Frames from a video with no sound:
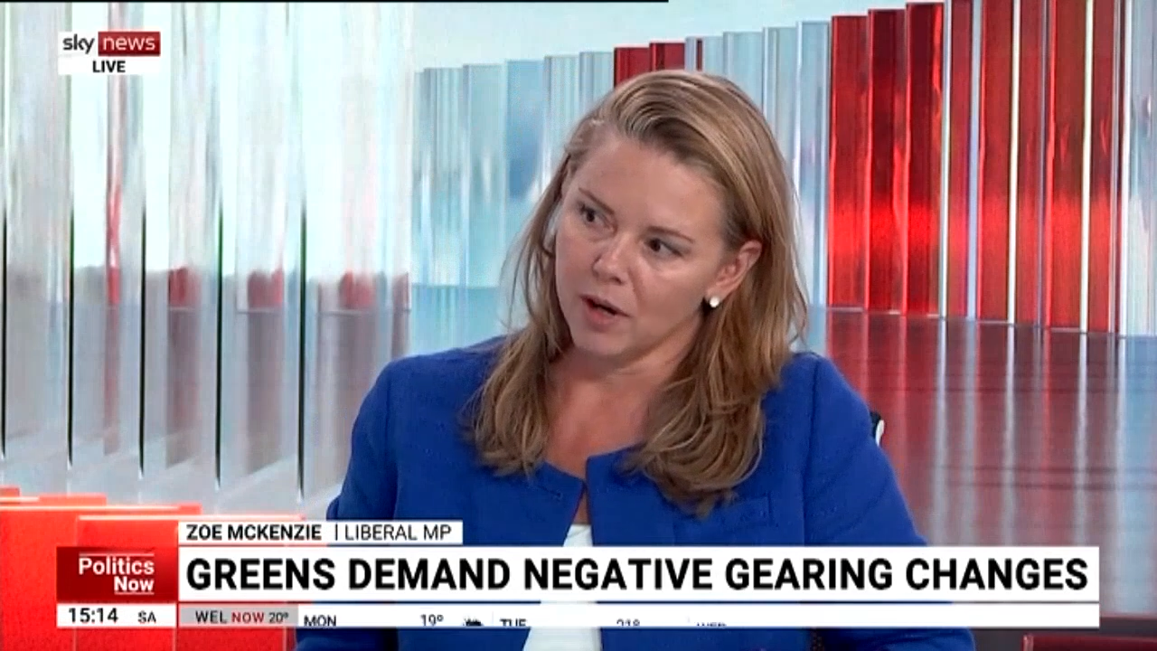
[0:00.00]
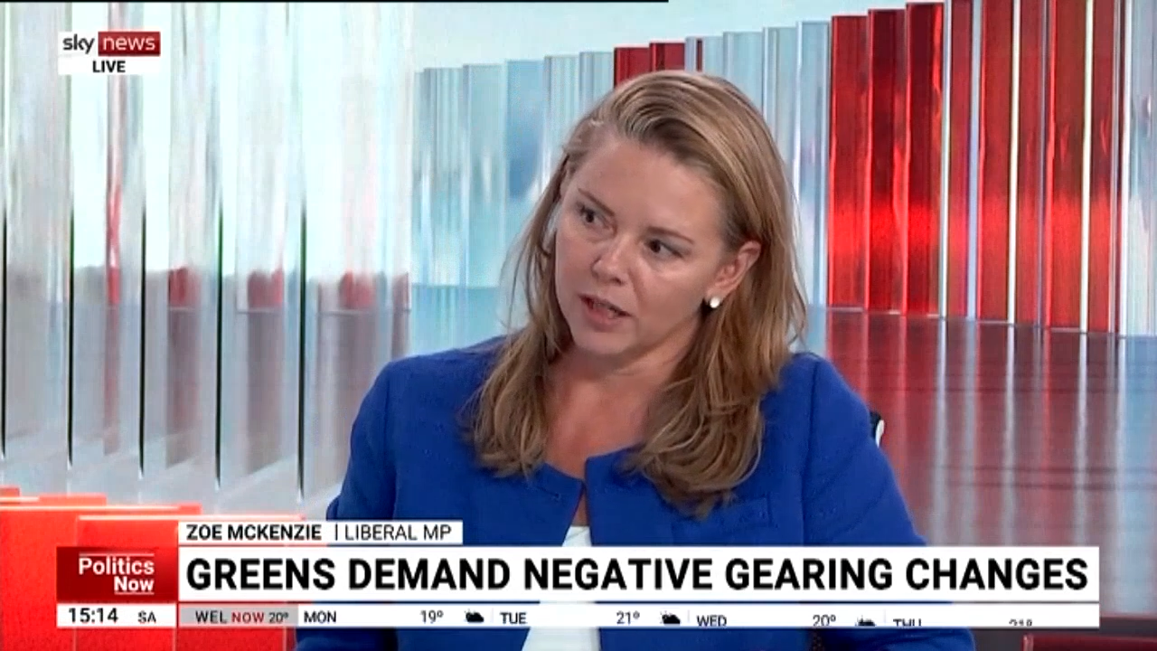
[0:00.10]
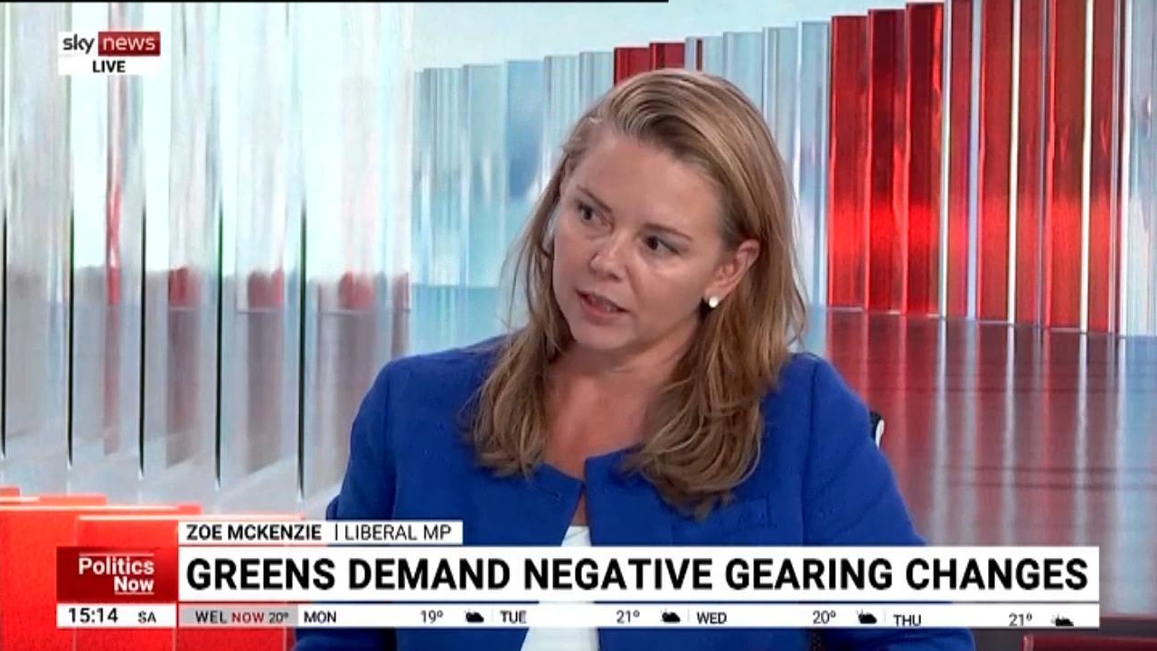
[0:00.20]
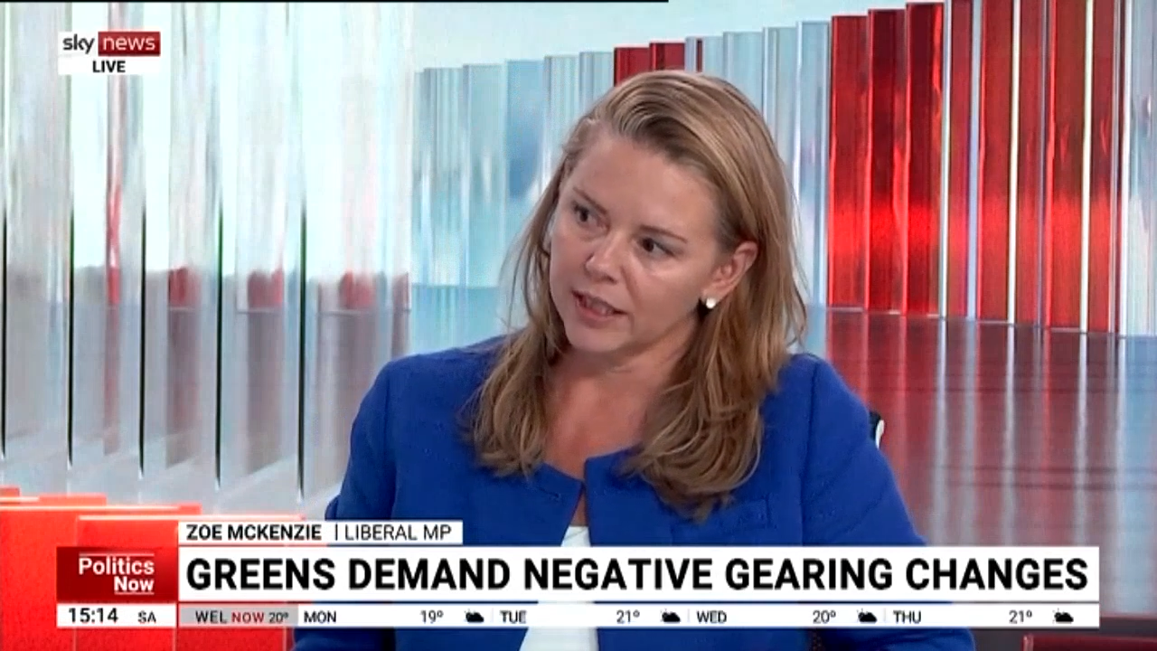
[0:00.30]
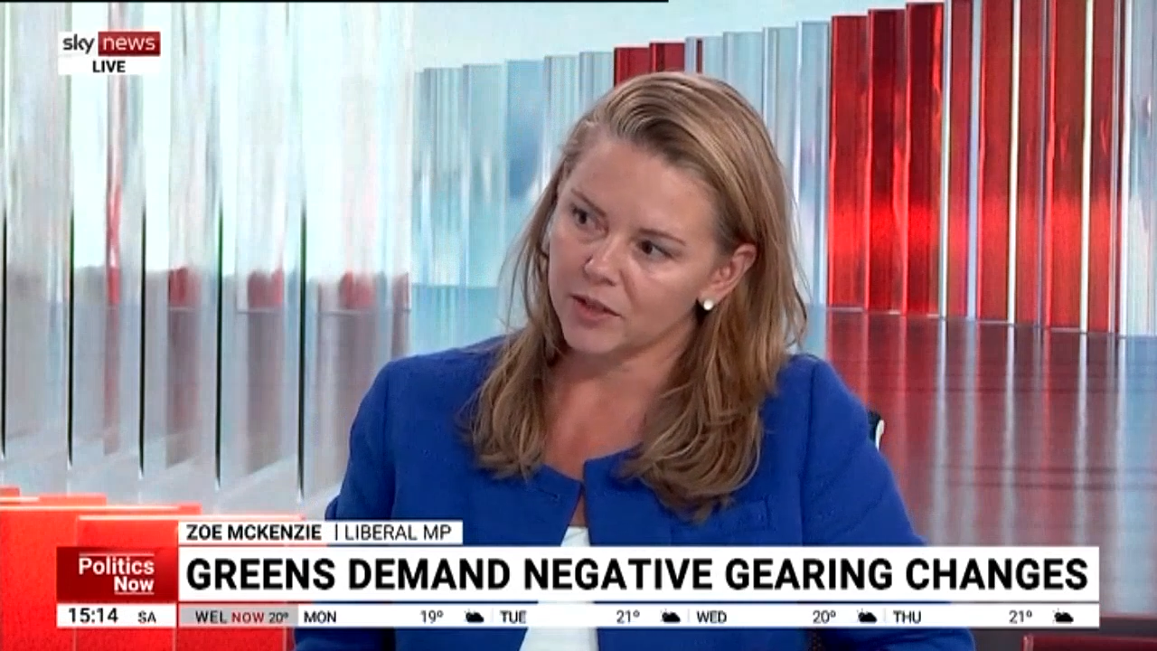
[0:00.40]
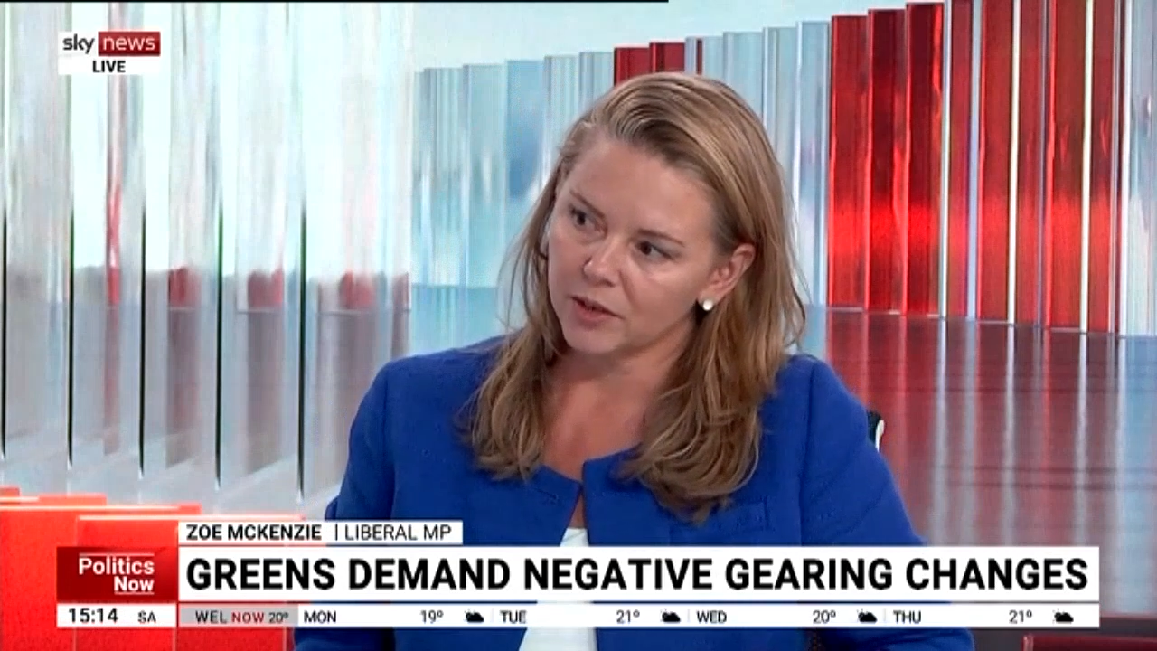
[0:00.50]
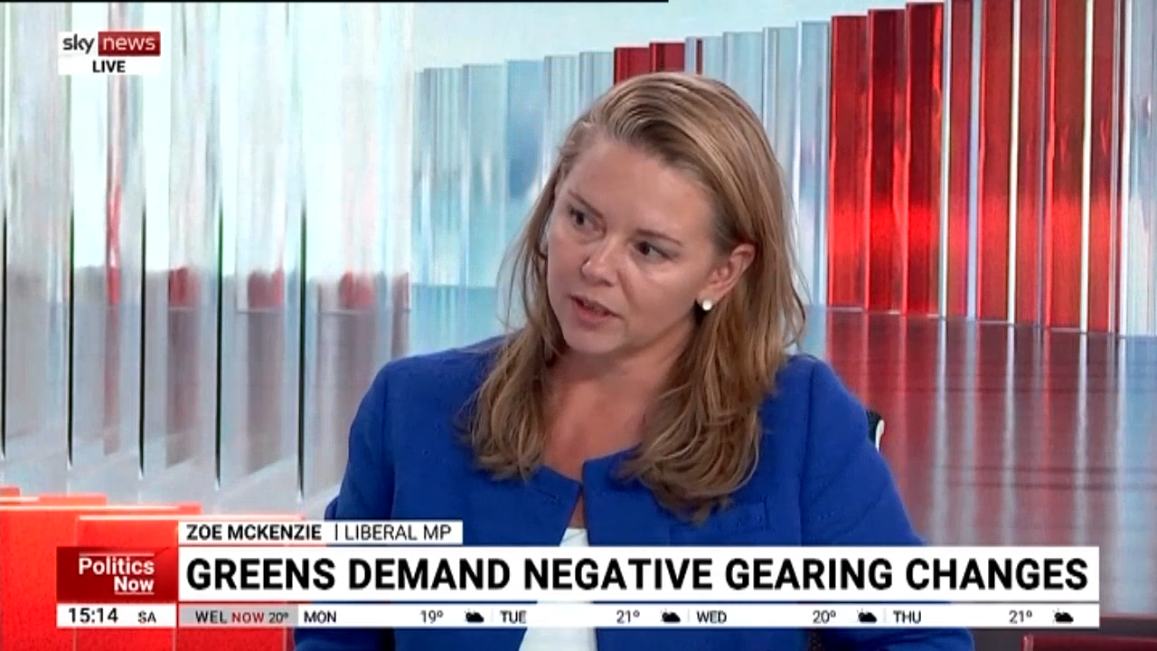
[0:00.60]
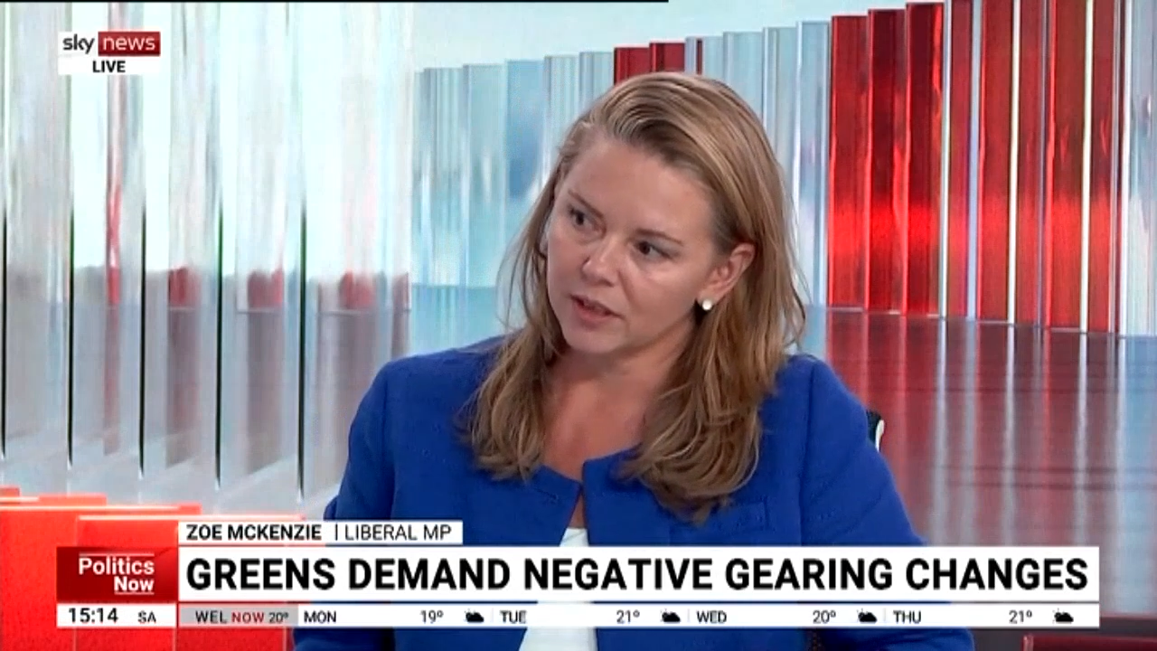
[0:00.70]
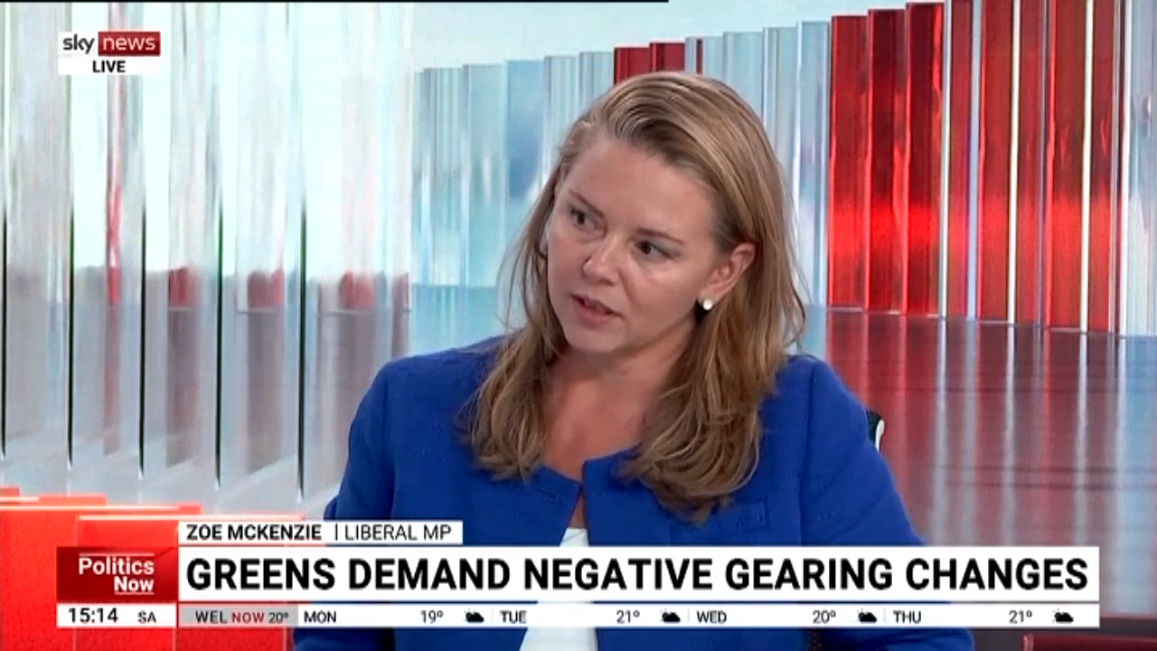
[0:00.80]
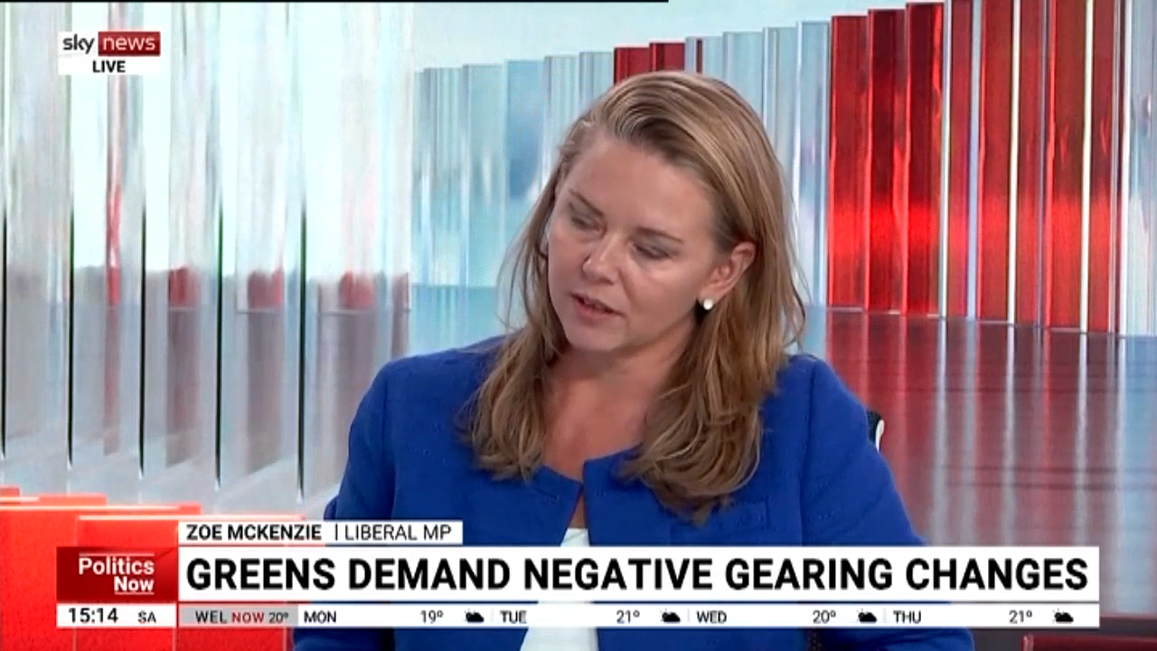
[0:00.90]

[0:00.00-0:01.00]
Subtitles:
my electorate.